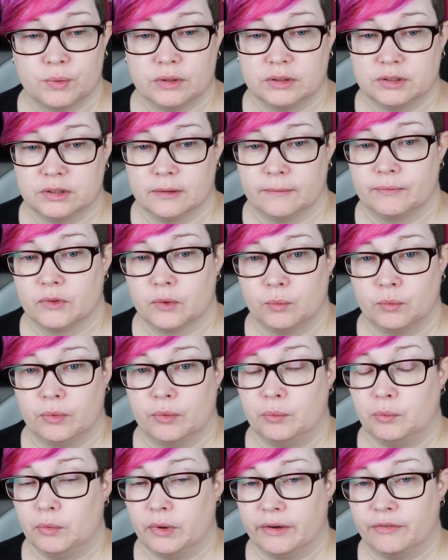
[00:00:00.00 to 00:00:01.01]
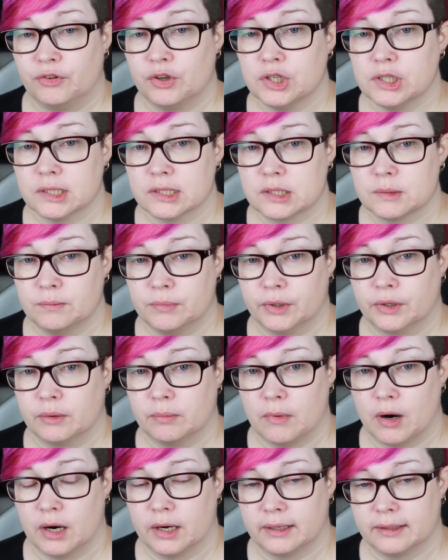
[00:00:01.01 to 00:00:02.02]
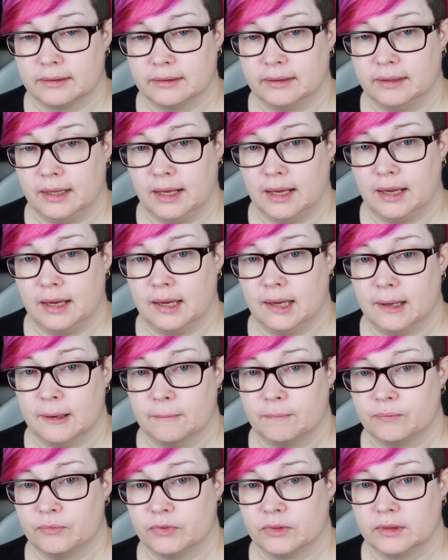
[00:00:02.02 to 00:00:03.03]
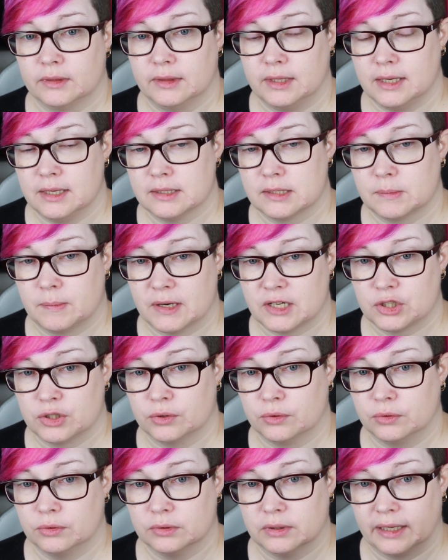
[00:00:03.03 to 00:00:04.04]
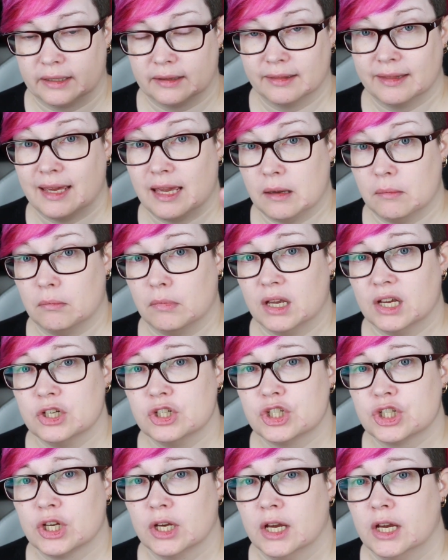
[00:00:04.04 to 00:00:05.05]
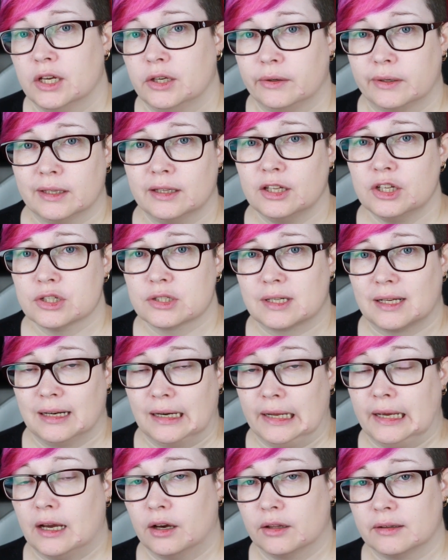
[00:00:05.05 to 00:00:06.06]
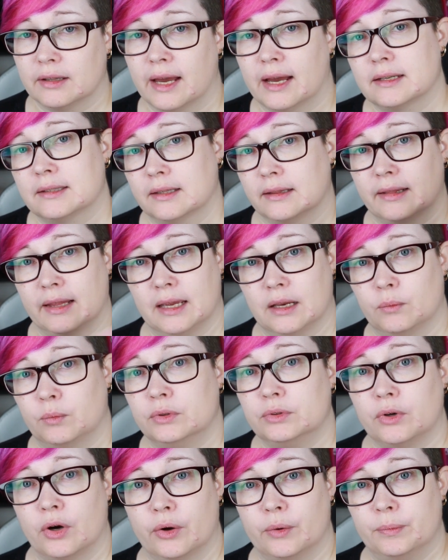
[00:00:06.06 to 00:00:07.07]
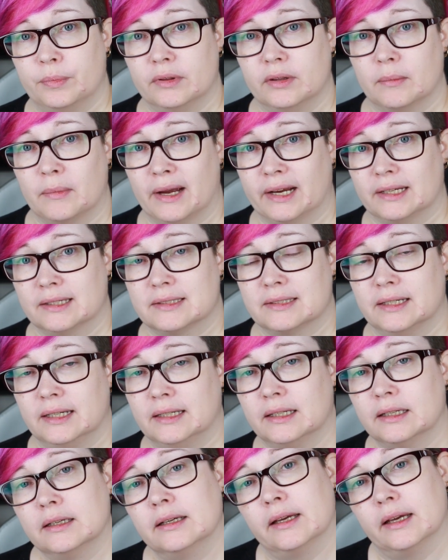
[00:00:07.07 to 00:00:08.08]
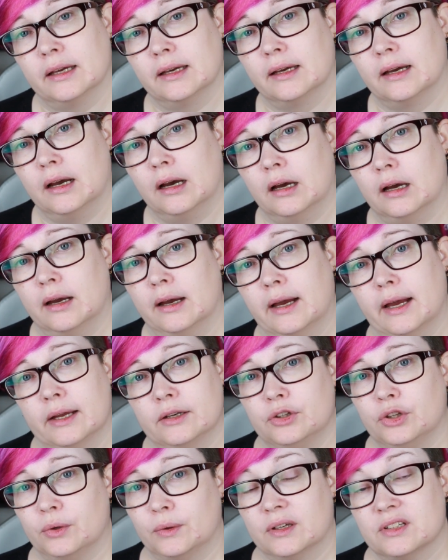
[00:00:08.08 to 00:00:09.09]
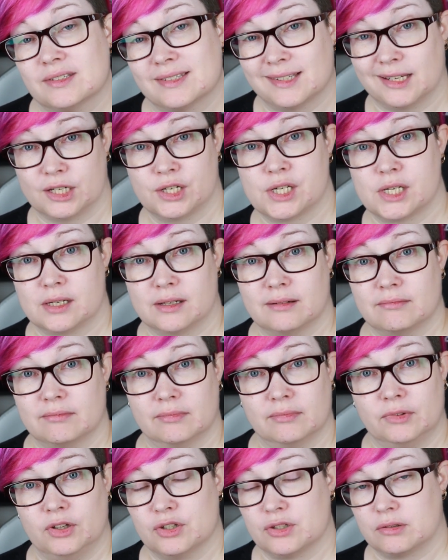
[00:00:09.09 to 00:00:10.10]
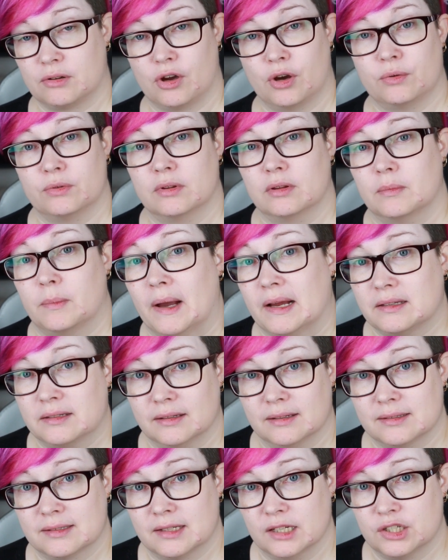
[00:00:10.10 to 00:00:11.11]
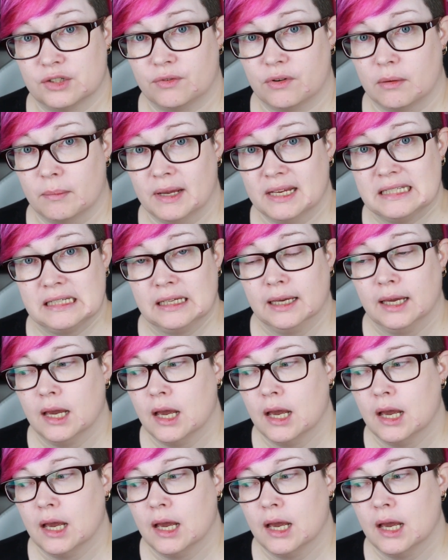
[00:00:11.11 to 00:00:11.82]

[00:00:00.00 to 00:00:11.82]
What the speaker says: will, if you just bookmark the special, like the image, you can just click on that and it will open the magazine and you can stitch, just go to the pattern and stitch from it.